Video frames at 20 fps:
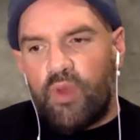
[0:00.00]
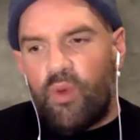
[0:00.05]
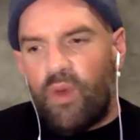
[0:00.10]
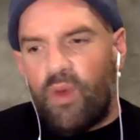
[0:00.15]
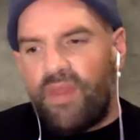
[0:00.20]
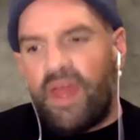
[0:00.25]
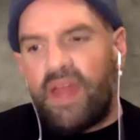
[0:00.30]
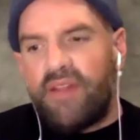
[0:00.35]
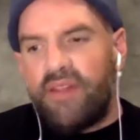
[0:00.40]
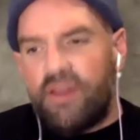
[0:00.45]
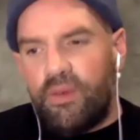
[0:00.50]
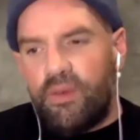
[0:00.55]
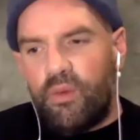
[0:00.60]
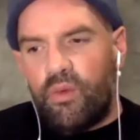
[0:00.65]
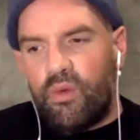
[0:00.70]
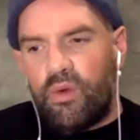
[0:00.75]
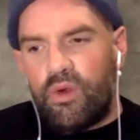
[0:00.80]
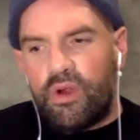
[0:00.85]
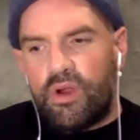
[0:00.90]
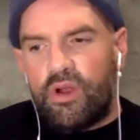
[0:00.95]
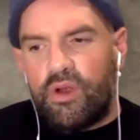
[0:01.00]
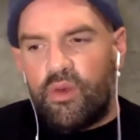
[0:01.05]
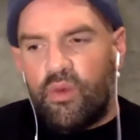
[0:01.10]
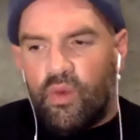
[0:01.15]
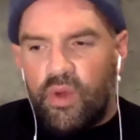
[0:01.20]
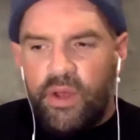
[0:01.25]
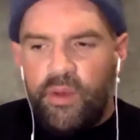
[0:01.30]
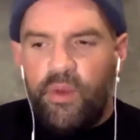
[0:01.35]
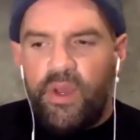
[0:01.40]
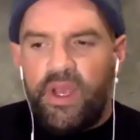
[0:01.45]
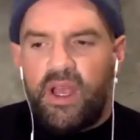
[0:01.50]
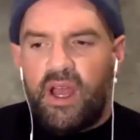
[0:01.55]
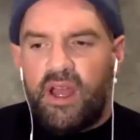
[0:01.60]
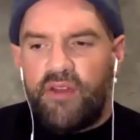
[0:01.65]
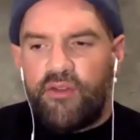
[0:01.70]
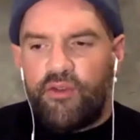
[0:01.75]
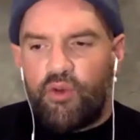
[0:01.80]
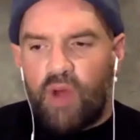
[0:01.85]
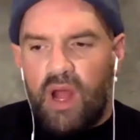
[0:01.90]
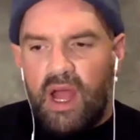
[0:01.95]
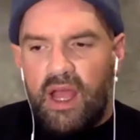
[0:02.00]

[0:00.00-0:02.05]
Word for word: when that didn't work we we kind of